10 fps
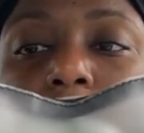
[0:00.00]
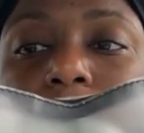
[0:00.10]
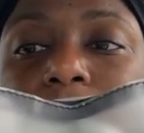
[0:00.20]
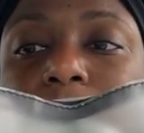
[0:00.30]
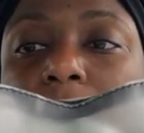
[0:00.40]

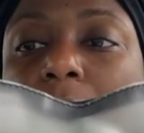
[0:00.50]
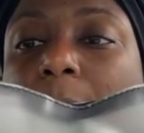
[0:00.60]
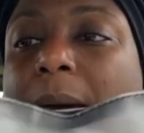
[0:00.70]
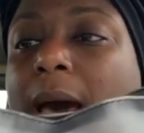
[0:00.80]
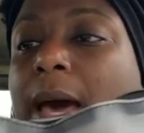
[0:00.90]

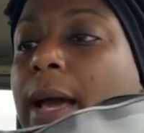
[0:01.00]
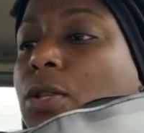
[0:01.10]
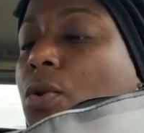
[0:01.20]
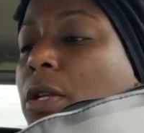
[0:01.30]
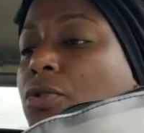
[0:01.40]
makeup bag,
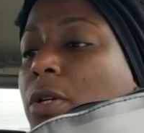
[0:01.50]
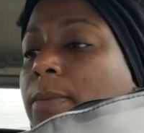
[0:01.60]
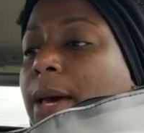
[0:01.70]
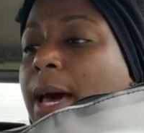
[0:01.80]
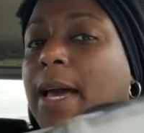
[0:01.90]
toiletry
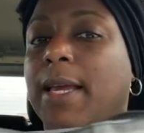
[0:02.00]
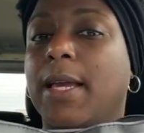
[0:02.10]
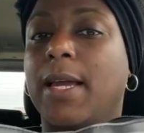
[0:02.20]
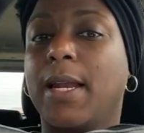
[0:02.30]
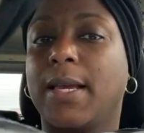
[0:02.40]
bag. It
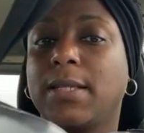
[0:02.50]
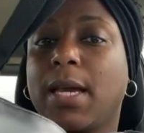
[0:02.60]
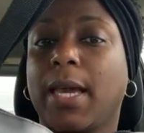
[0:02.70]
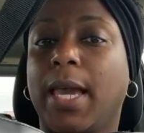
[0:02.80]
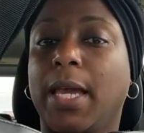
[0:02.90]
kind of has
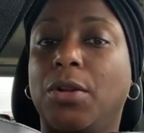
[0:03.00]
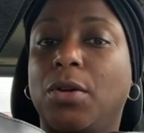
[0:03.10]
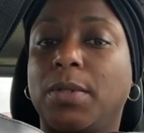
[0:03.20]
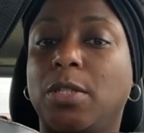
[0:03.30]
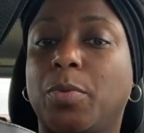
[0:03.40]
like a handle,
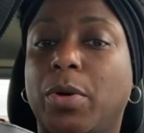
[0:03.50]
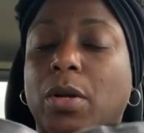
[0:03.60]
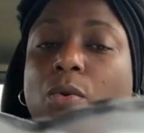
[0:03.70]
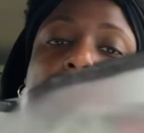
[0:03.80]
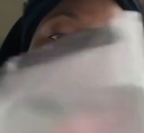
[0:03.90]
which is pretty
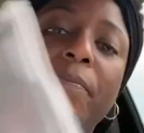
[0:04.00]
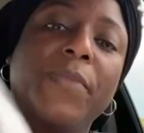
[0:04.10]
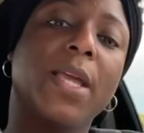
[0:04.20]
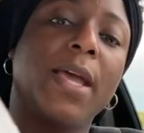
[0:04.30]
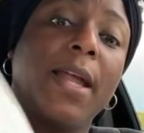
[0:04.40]
cool.
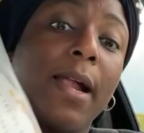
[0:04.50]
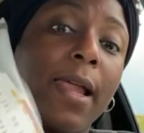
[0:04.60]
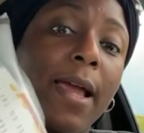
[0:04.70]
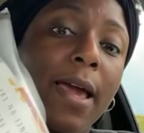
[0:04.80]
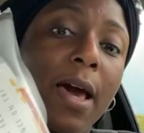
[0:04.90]
And I
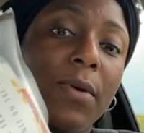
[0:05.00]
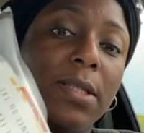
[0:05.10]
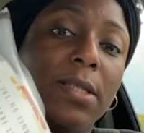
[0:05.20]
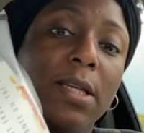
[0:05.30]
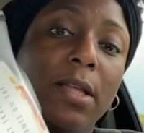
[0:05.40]
like how
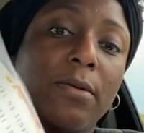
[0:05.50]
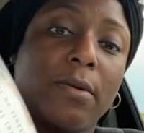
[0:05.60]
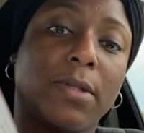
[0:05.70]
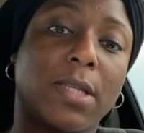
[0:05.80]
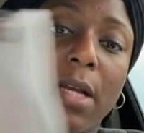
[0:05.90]
it's
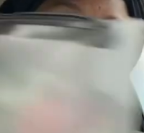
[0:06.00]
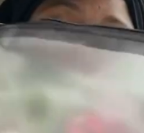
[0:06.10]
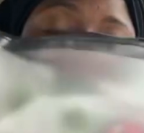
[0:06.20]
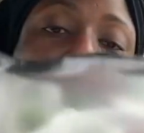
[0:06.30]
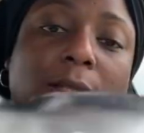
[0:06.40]
see-through. It's like a
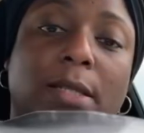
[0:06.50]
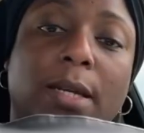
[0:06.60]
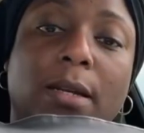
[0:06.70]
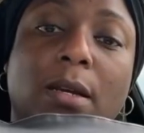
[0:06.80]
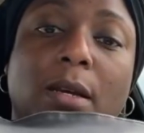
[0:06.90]

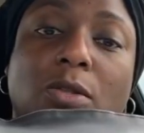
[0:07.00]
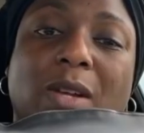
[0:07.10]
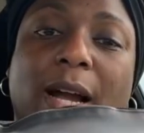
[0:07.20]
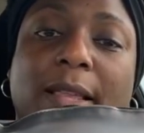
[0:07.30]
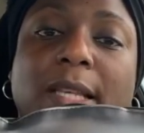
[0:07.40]
frosted. So
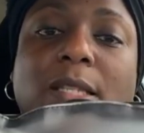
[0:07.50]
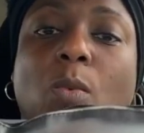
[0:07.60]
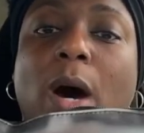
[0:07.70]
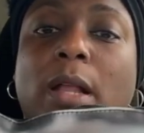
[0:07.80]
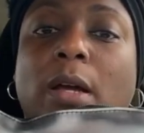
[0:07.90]
I got this a
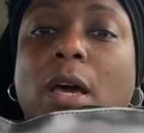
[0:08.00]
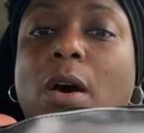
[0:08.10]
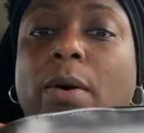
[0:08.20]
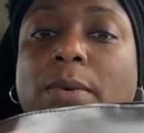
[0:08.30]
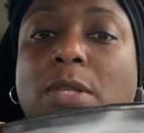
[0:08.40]
while
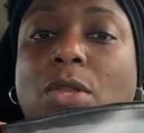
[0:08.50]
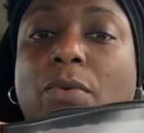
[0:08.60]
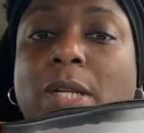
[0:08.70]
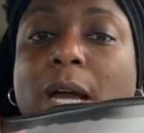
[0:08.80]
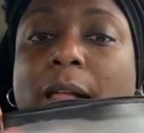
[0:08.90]
ago. It was
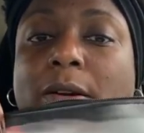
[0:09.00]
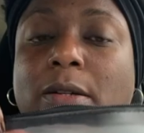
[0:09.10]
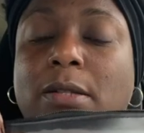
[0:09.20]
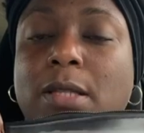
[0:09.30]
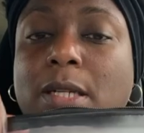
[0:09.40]

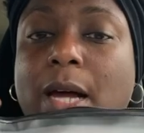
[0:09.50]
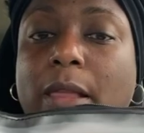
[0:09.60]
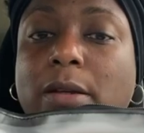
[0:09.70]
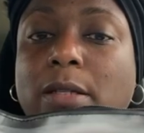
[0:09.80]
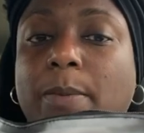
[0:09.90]
$3 in the
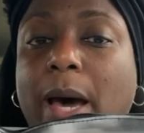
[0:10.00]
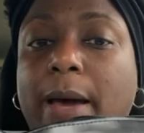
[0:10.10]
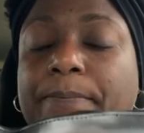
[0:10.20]
Dollar Spot.